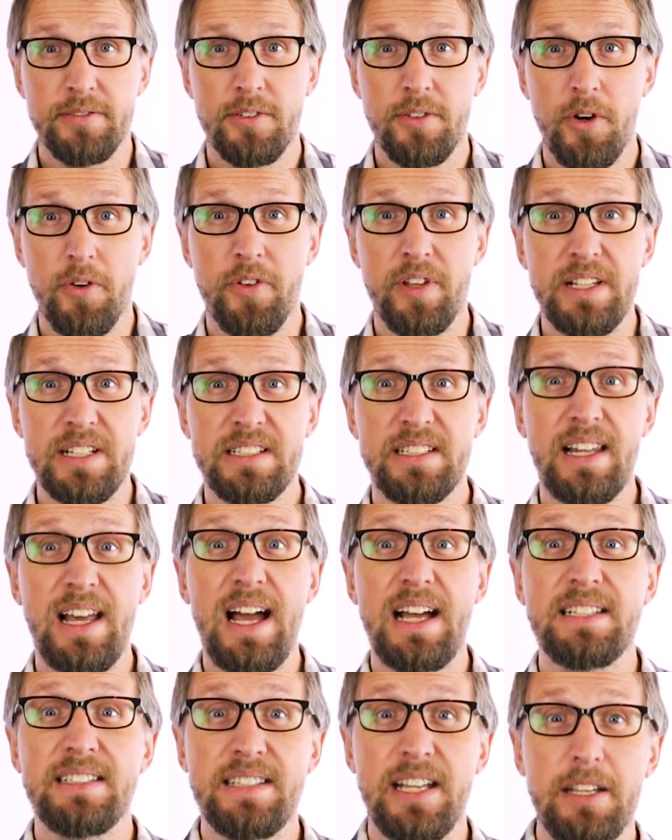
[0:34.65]
Over this
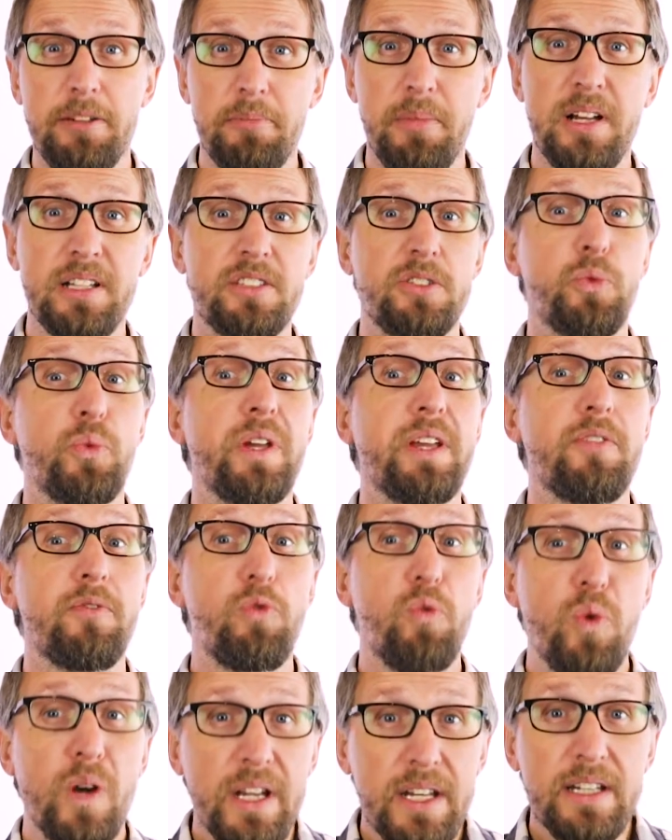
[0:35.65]
last 8 months, we have
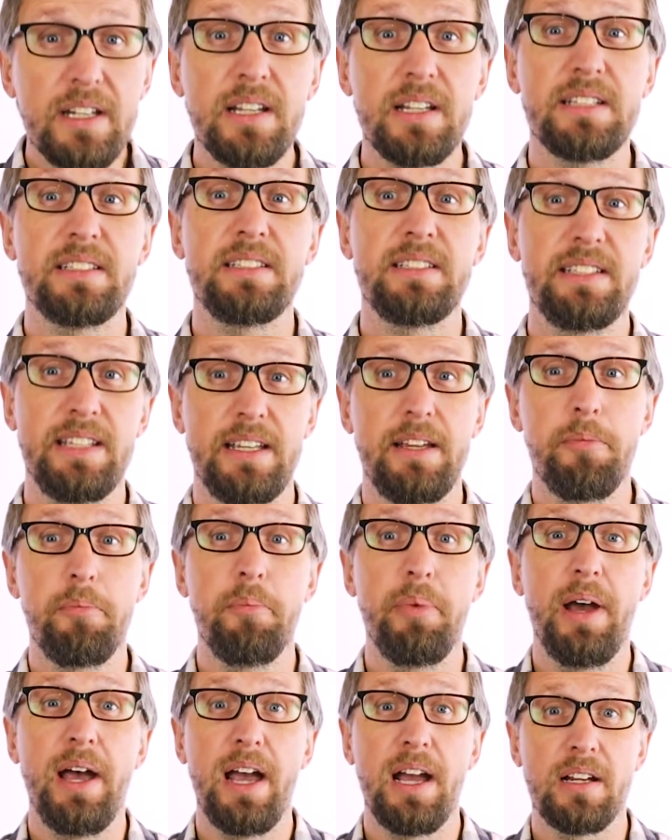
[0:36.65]
witnessed the
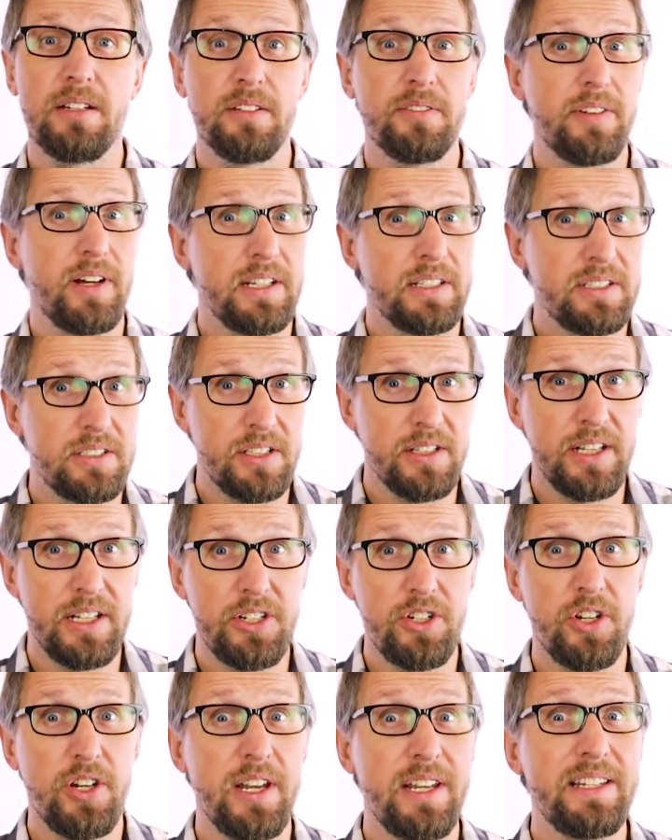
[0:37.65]
impact of
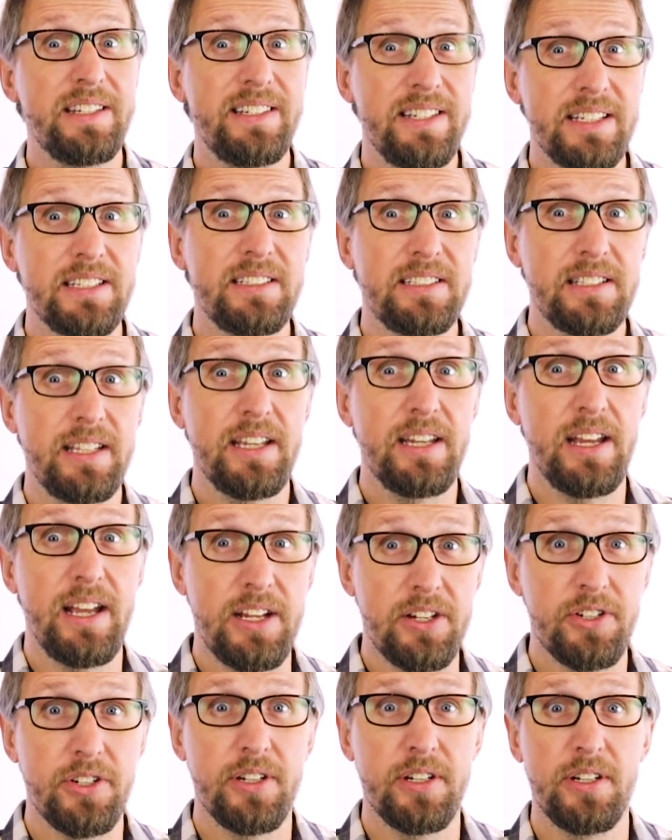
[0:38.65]
isolation and
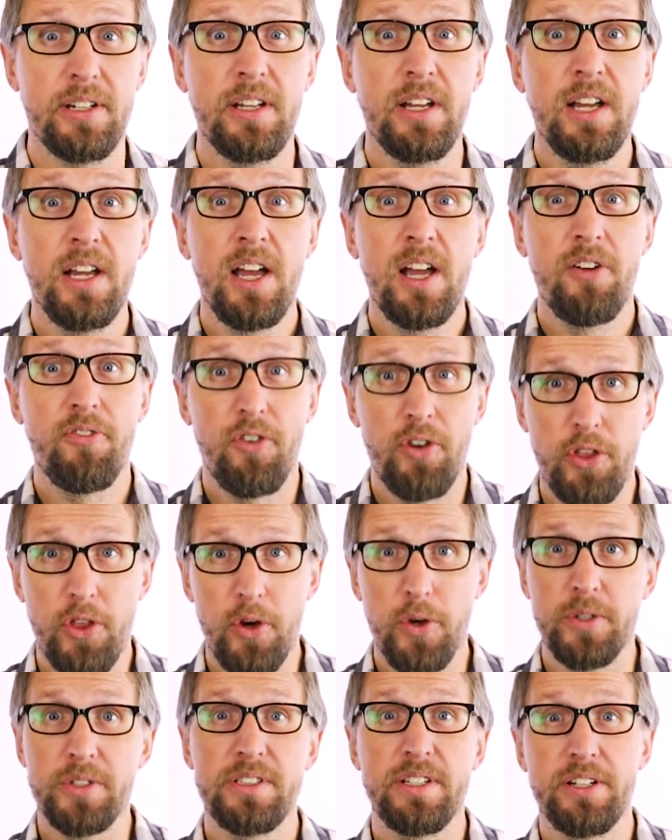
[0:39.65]
disconnection for
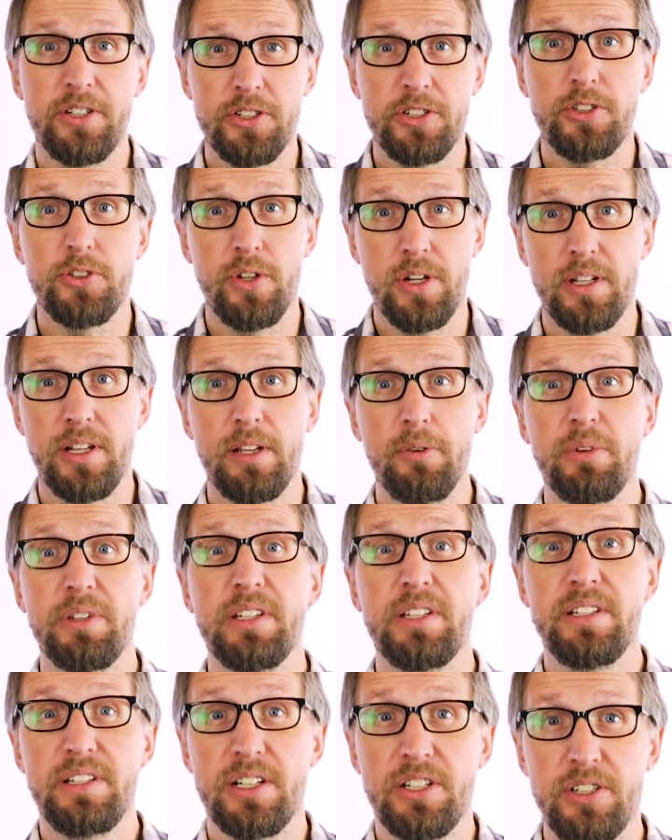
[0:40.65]
those that are struggling with
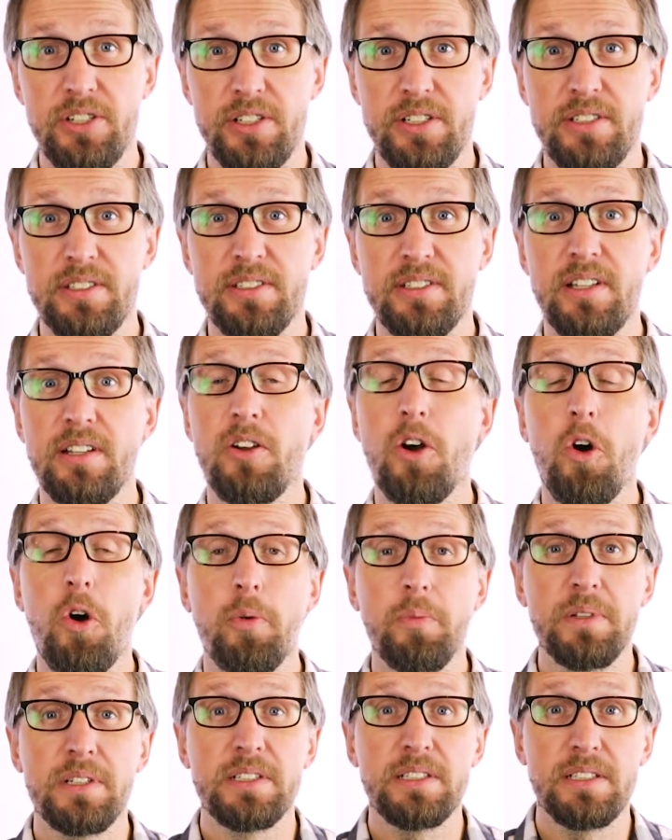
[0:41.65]
addictions and
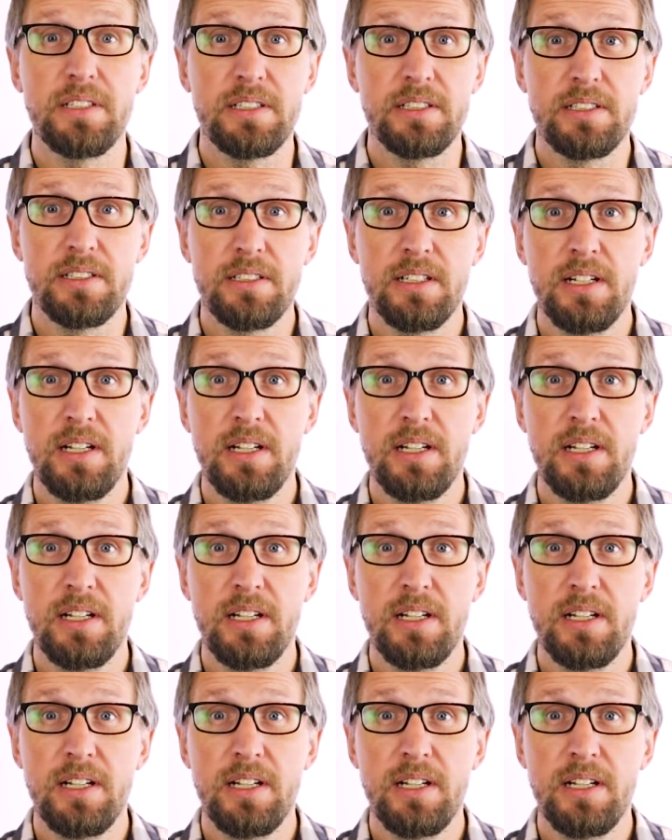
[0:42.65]
homelessness.